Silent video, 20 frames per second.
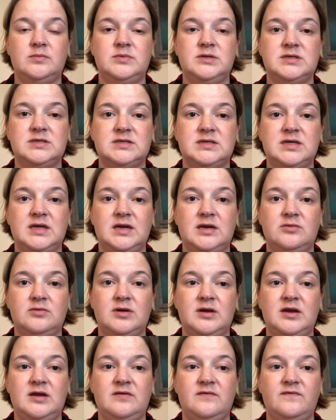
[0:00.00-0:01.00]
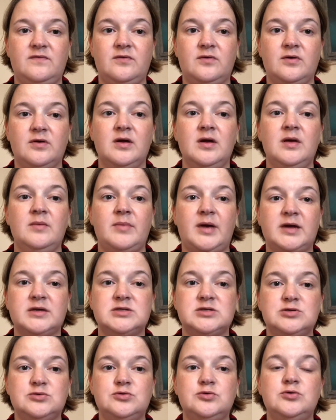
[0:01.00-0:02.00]
Just getting ready for back
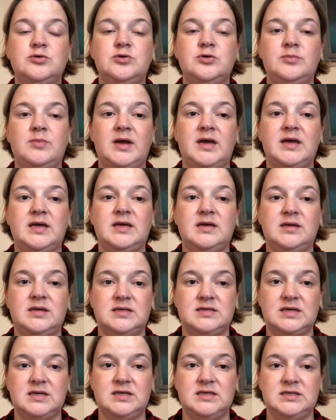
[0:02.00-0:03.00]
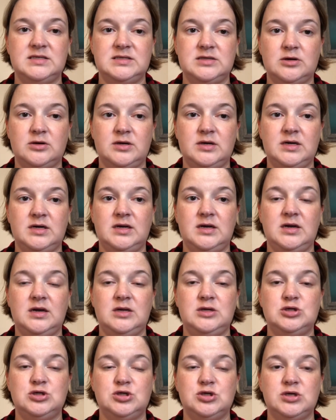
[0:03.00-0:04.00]
to school. My son is starting
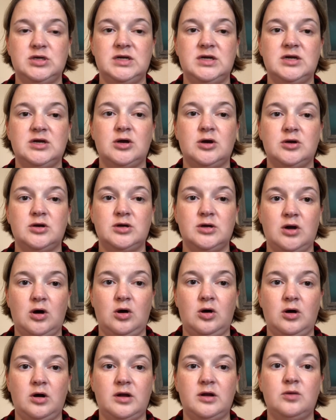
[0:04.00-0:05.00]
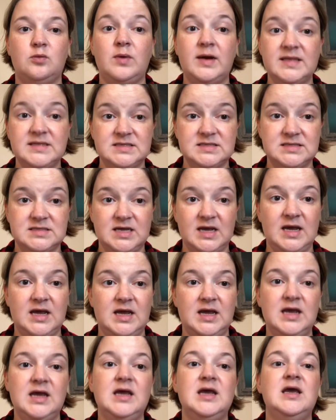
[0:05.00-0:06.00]
junior kindergarten on
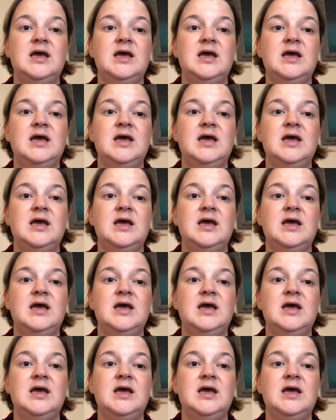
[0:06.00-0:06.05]
Wednesday.